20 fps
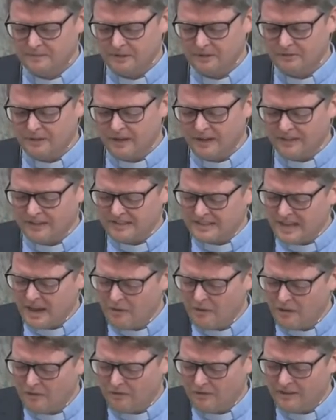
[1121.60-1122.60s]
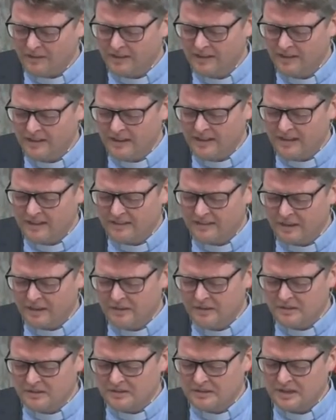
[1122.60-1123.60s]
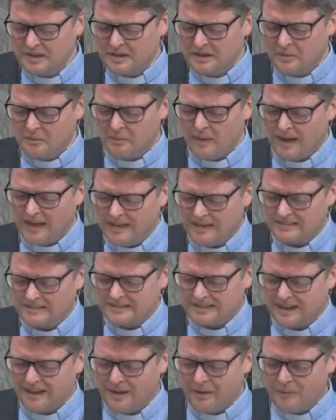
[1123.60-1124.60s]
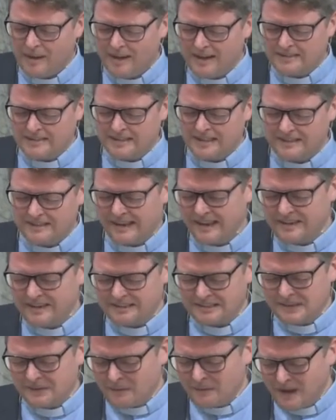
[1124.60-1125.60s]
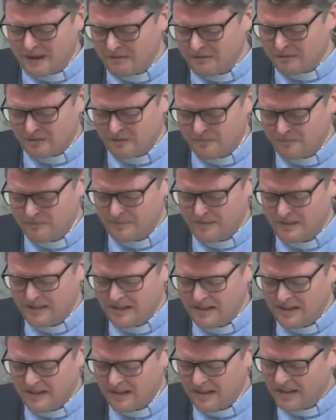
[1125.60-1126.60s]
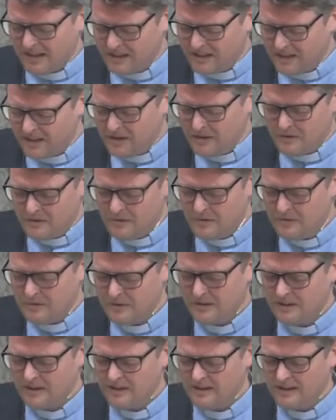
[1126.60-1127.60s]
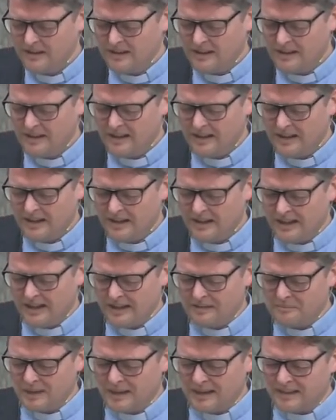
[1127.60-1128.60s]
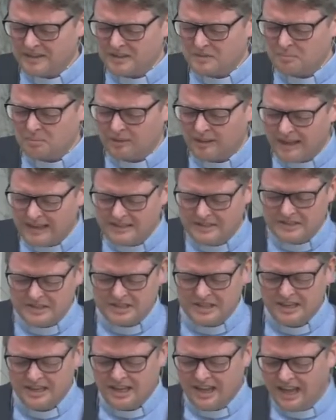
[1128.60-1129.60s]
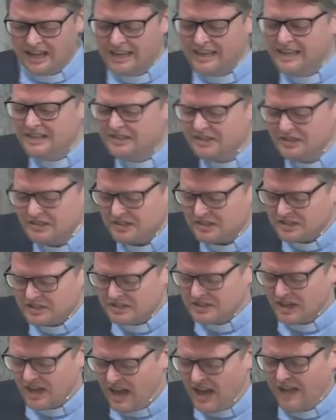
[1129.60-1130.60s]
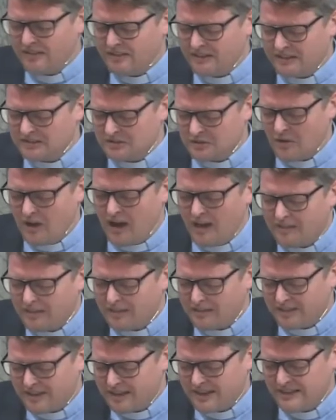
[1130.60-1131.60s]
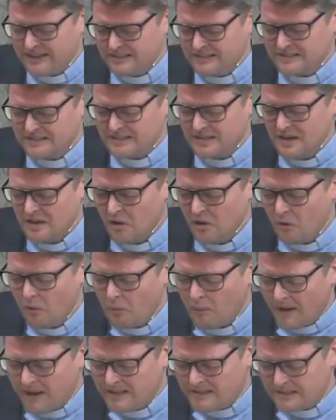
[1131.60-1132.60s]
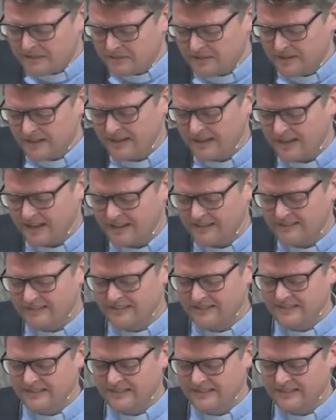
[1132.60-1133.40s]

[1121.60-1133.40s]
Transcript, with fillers: But Father, so often those ways are ways that take us away from you and make us pledge allegiance to others or other things or ways of thinking.